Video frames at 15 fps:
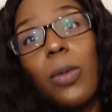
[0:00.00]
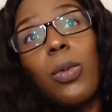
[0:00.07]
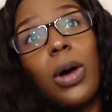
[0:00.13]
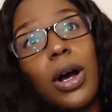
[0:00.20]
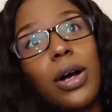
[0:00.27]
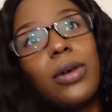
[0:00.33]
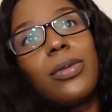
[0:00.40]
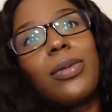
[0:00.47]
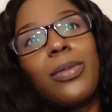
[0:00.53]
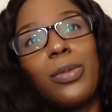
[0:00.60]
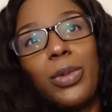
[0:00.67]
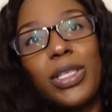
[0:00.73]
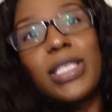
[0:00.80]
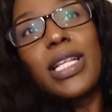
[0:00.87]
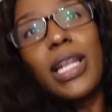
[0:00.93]
Well,
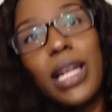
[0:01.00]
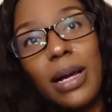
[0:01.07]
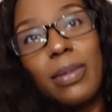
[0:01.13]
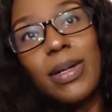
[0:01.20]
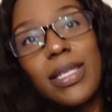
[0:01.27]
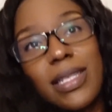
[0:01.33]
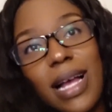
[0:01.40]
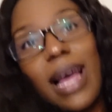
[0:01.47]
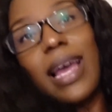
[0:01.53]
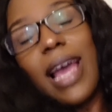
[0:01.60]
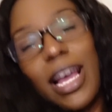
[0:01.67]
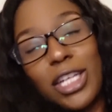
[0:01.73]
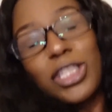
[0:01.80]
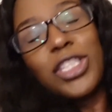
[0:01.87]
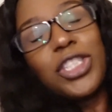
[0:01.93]
we still up because Kaya
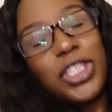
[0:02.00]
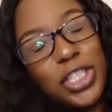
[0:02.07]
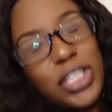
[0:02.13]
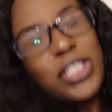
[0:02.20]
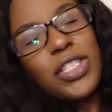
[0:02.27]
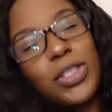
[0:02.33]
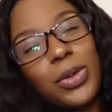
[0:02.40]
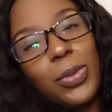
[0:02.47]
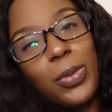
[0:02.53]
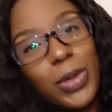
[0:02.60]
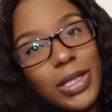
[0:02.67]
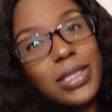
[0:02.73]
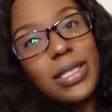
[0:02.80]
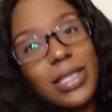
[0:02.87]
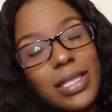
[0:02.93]
actually just
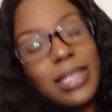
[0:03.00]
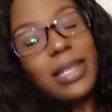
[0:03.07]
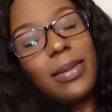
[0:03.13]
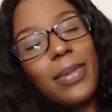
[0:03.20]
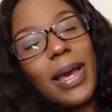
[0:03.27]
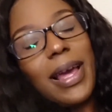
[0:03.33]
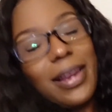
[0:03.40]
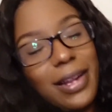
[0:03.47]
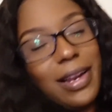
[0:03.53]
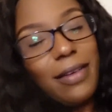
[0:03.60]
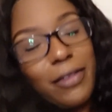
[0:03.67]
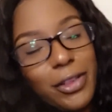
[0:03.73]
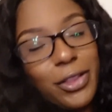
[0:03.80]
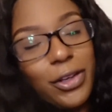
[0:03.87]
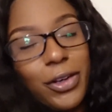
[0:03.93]
went to sleep at
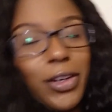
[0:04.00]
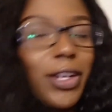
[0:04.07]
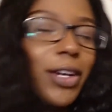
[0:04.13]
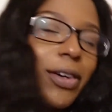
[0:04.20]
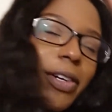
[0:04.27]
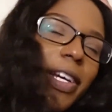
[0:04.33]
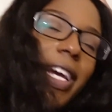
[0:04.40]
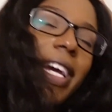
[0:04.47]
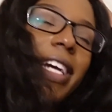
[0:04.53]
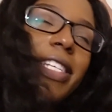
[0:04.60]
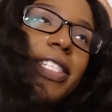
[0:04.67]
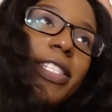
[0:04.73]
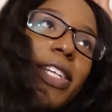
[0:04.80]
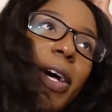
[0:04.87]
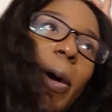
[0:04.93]
11:30, okay?
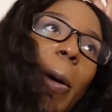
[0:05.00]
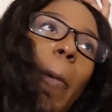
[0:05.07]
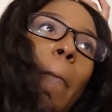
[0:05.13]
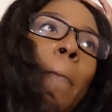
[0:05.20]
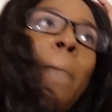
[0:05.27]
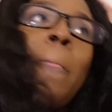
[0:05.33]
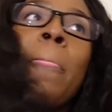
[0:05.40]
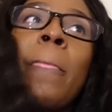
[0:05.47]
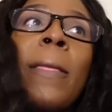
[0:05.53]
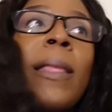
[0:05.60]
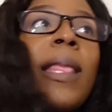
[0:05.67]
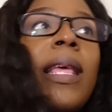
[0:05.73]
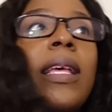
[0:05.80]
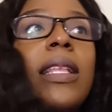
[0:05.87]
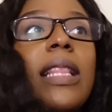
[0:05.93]
So
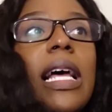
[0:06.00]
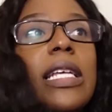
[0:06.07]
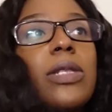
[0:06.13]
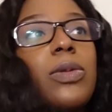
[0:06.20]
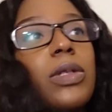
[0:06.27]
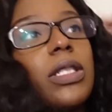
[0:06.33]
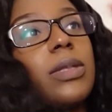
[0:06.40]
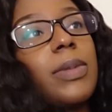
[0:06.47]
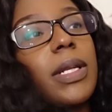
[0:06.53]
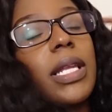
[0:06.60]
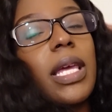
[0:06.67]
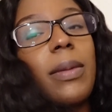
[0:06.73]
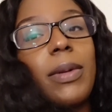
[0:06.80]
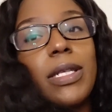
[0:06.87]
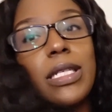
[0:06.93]
that's what's been
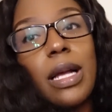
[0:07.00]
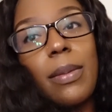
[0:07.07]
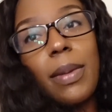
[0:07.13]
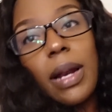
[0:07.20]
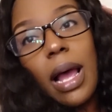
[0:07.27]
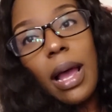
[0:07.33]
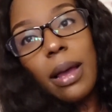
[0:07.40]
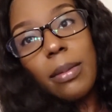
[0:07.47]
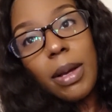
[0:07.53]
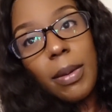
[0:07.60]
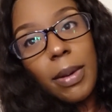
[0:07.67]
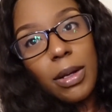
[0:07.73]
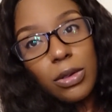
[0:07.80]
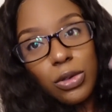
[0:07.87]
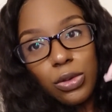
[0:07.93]
keeping us up. But I'm
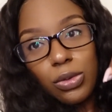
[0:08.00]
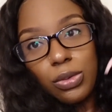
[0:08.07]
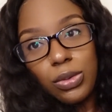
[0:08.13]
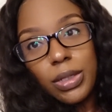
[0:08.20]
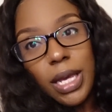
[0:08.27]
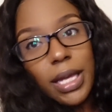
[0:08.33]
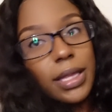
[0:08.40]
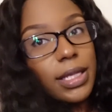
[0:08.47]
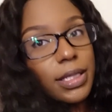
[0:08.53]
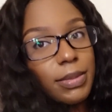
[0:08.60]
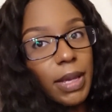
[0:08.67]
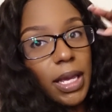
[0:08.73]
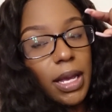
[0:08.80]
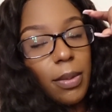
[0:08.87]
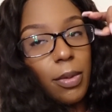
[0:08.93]
about to take this
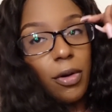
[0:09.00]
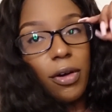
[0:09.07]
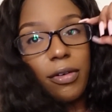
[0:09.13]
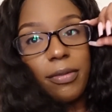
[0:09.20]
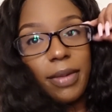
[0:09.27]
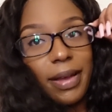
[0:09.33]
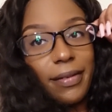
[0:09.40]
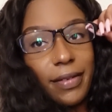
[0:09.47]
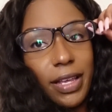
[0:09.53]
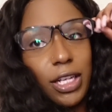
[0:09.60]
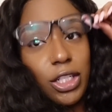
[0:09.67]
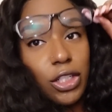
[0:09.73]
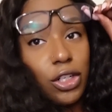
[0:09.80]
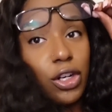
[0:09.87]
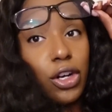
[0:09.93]
makeup off my
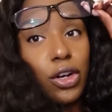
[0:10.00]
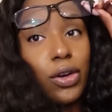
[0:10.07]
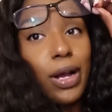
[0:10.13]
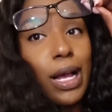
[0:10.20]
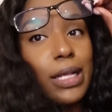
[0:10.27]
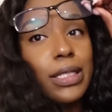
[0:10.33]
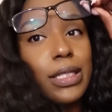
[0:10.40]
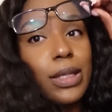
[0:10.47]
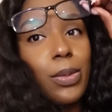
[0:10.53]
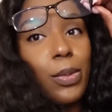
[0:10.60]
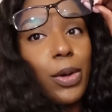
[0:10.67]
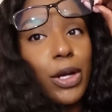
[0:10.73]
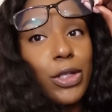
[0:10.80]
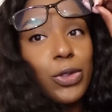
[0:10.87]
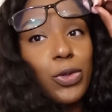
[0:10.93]
face. Your girl got
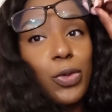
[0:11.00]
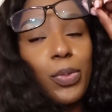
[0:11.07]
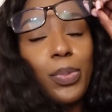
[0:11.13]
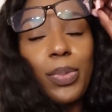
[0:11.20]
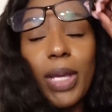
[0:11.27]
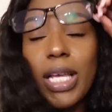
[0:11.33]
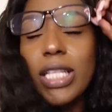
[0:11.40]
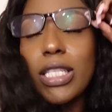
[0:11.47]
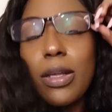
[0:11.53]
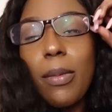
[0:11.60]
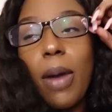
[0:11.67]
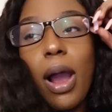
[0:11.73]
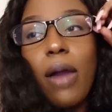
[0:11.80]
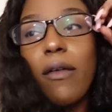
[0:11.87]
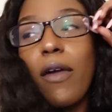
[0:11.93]
somewhere to be
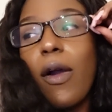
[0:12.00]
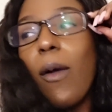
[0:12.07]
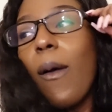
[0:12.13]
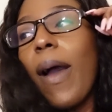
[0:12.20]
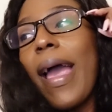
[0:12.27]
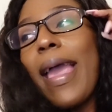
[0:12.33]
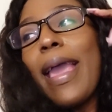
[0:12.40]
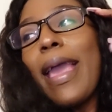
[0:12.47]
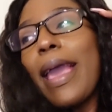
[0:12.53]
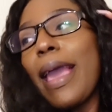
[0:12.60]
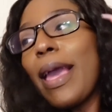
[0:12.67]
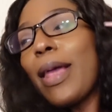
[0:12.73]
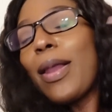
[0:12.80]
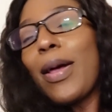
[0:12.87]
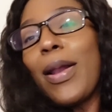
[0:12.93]
tomorrow
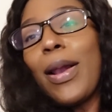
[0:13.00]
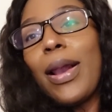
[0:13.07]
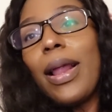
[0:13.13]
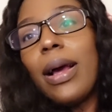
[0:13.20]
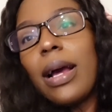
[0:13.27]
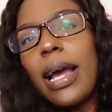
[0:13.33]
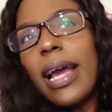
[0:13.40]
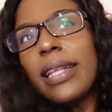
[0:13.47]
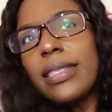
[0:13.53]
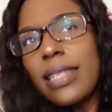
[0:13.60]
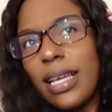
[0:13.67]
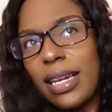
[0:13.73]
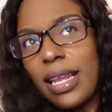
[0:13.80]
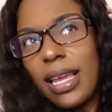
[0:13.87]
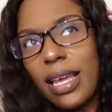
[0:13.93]
at
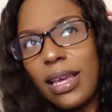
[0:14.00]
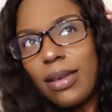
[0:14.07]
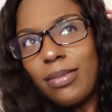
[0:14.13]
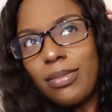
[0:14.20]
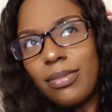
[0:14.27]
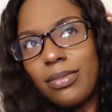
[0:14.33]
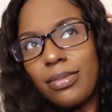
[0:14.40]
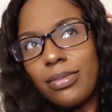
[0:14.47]
10 a.m.